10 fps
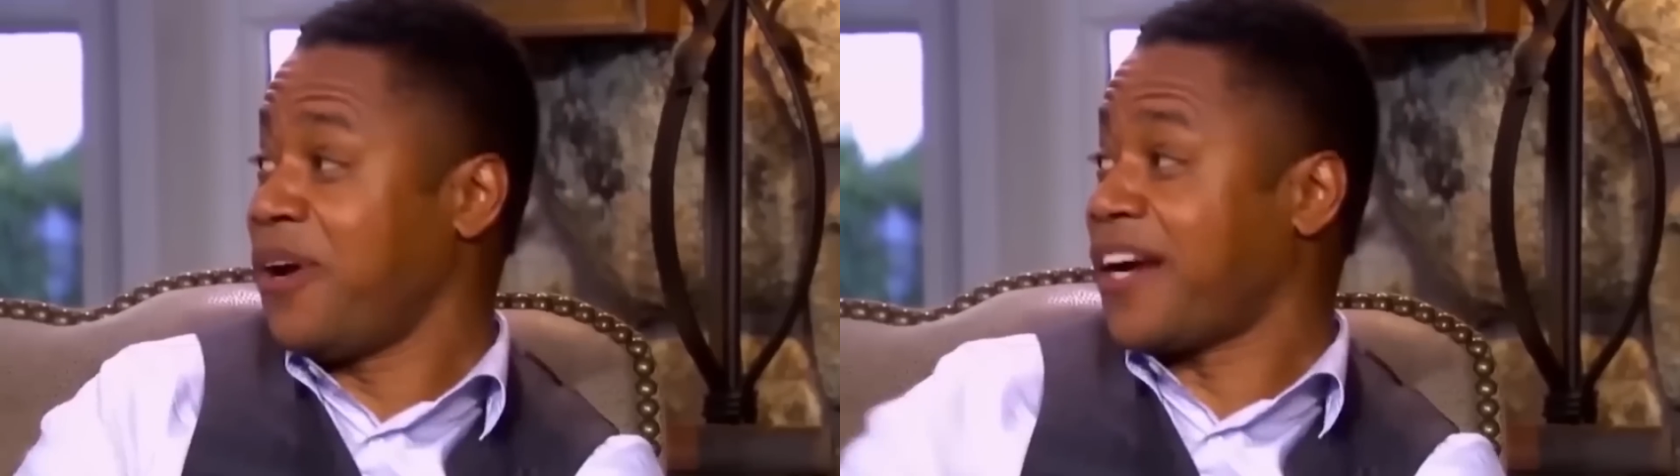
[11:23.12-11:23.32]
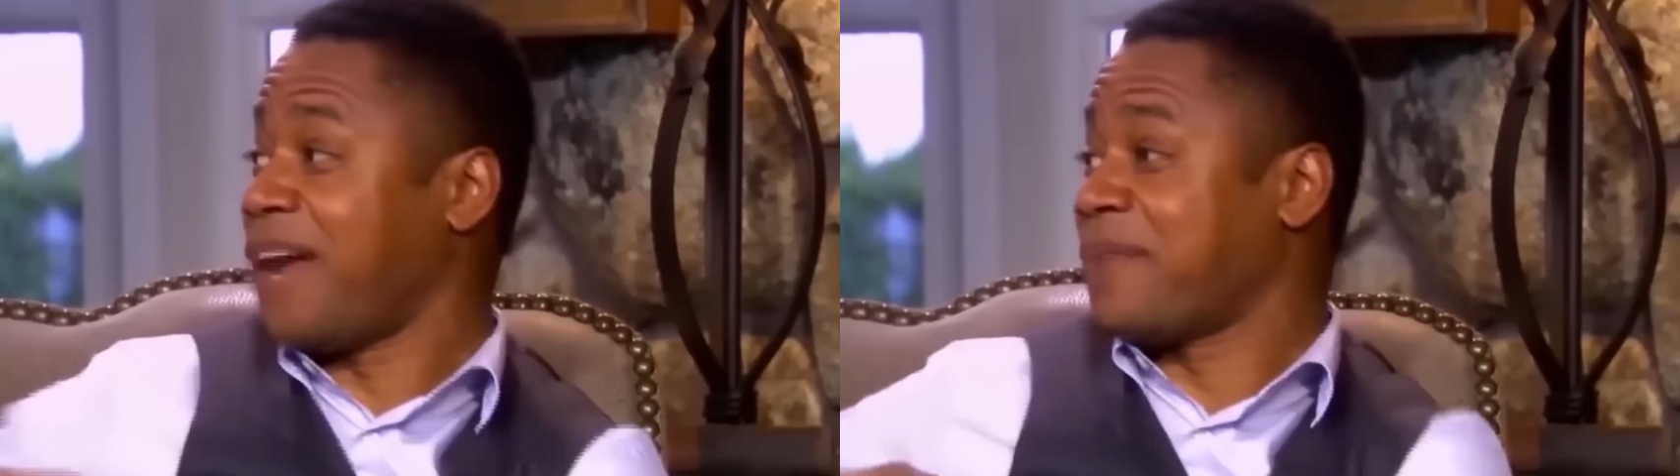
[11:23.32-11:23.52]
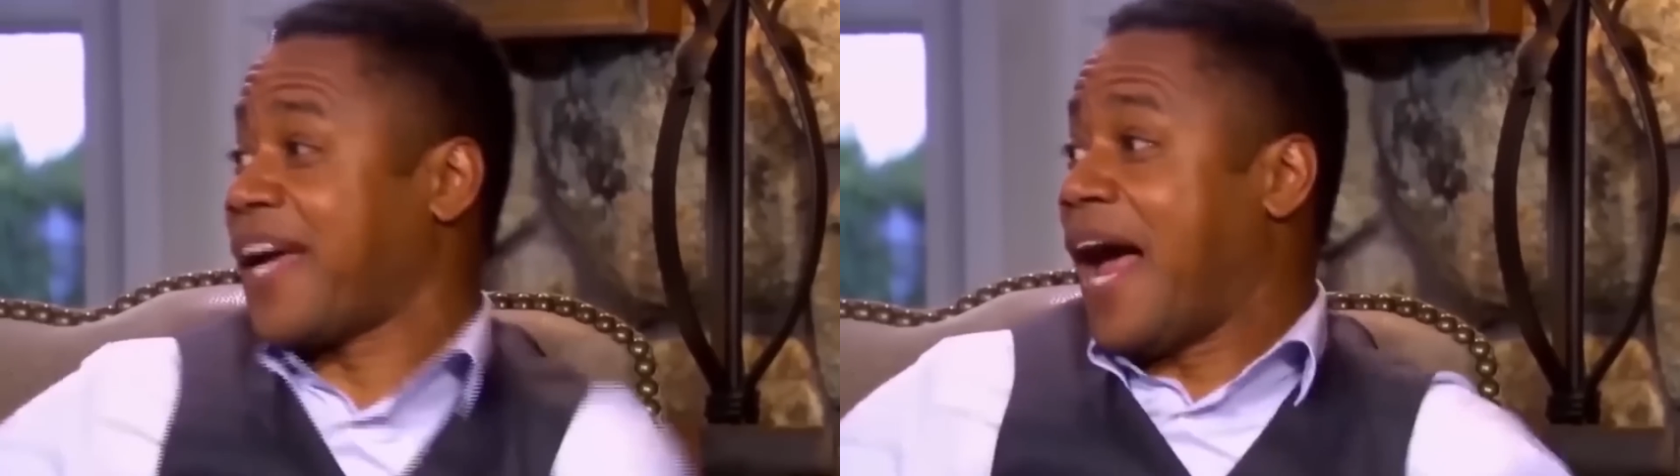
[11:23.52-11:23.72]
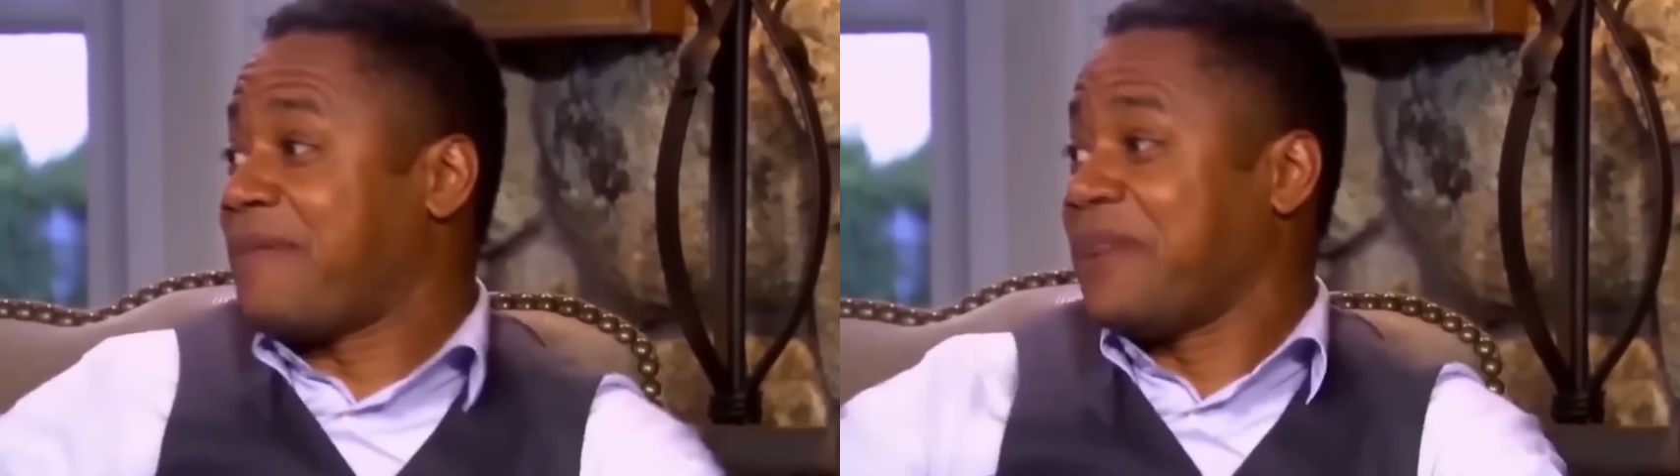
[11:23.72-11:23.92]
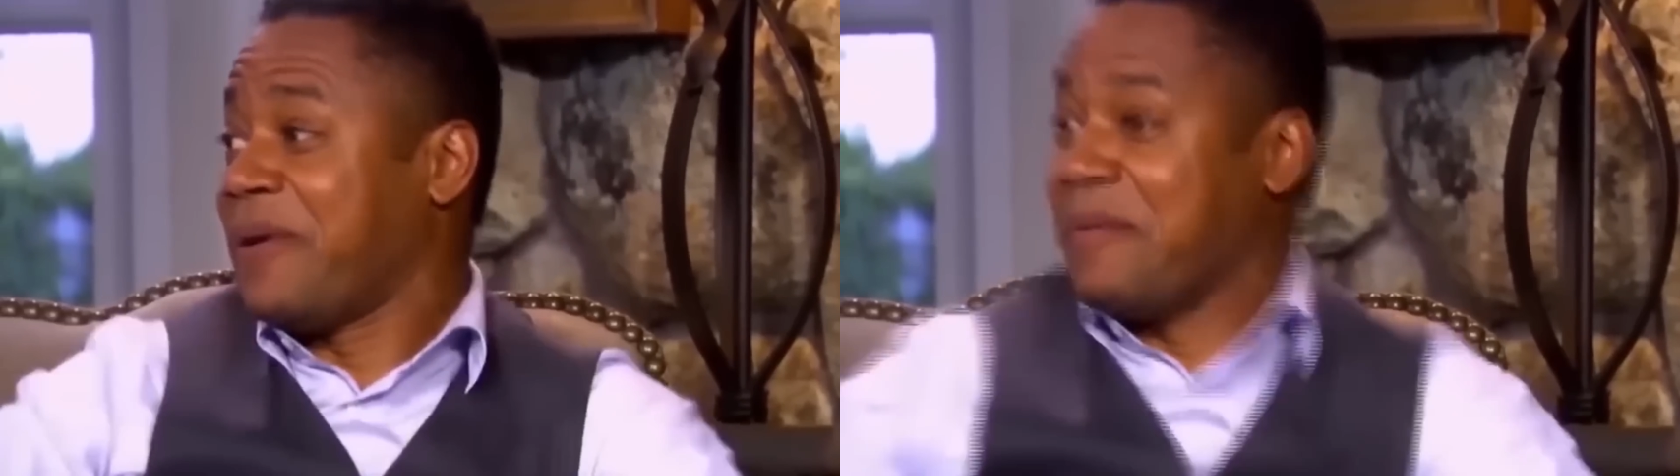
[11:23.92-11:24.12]
because I
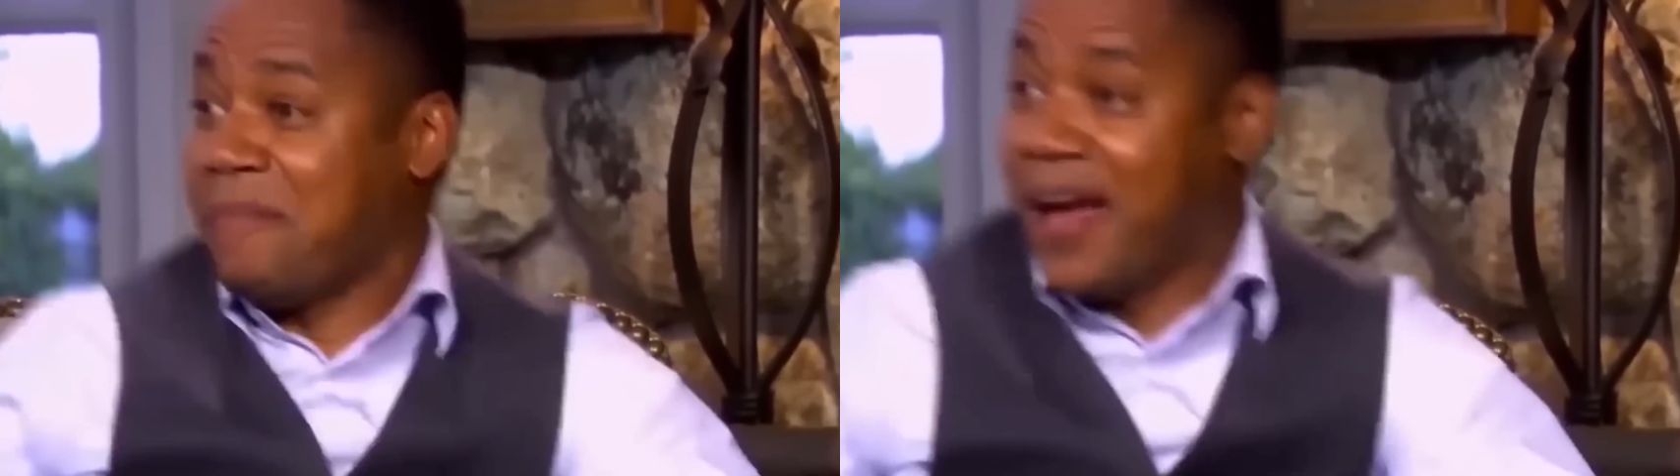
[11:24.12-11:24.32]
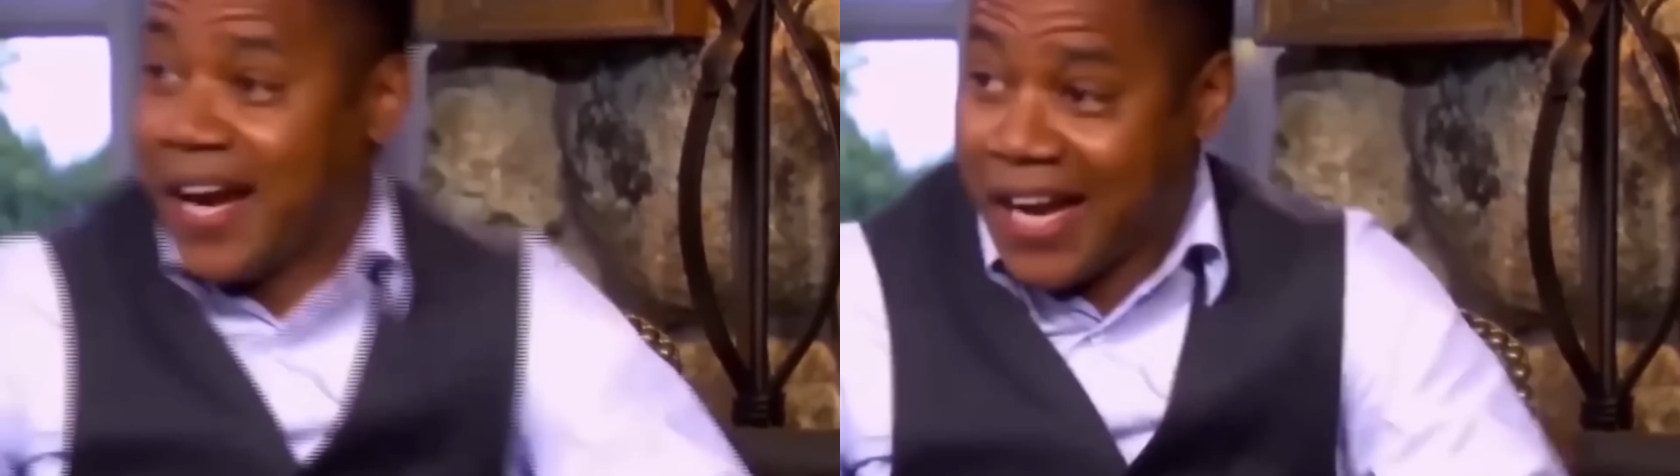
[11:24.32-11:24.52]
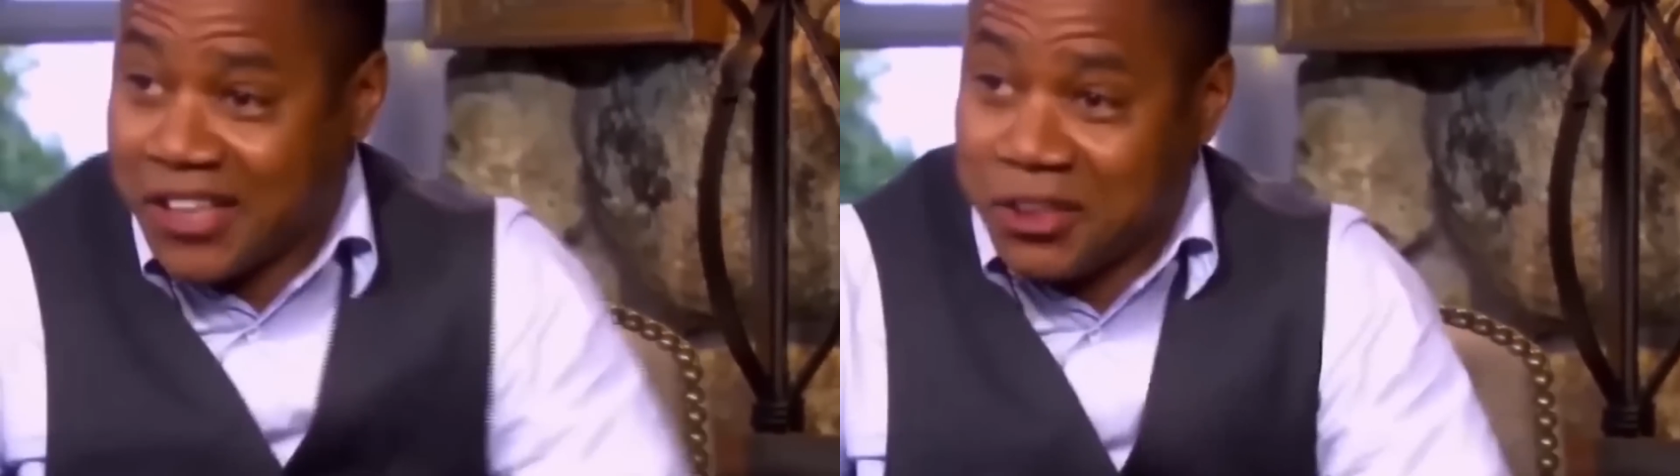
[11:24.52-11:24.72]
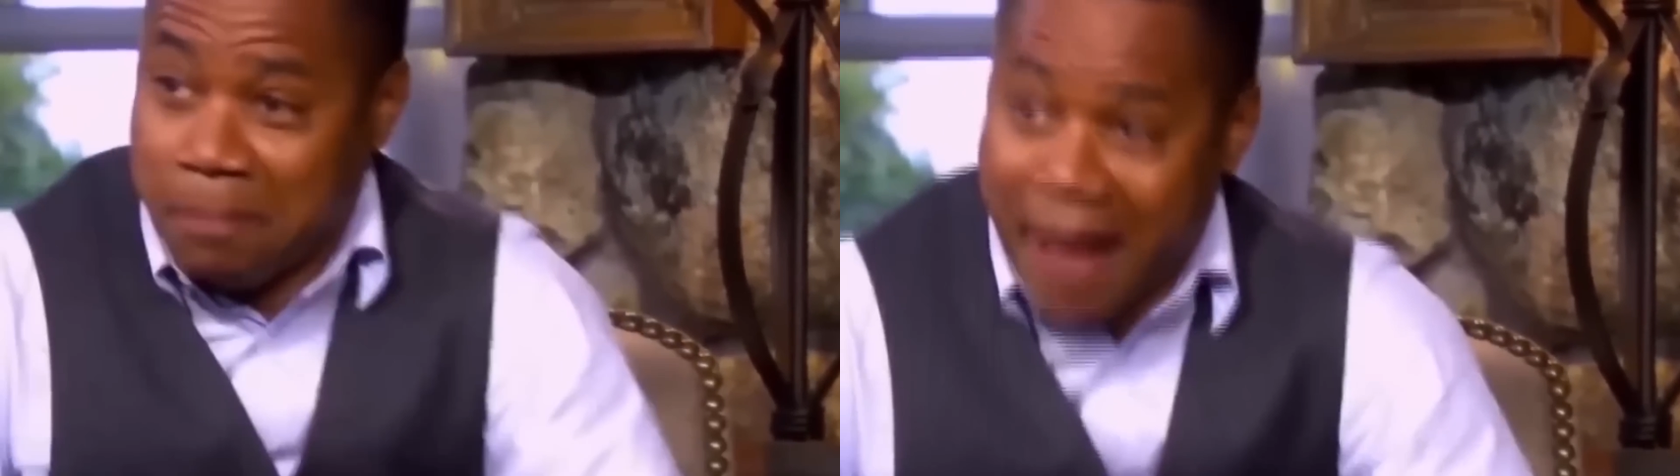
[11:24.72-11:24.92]
felt I needed to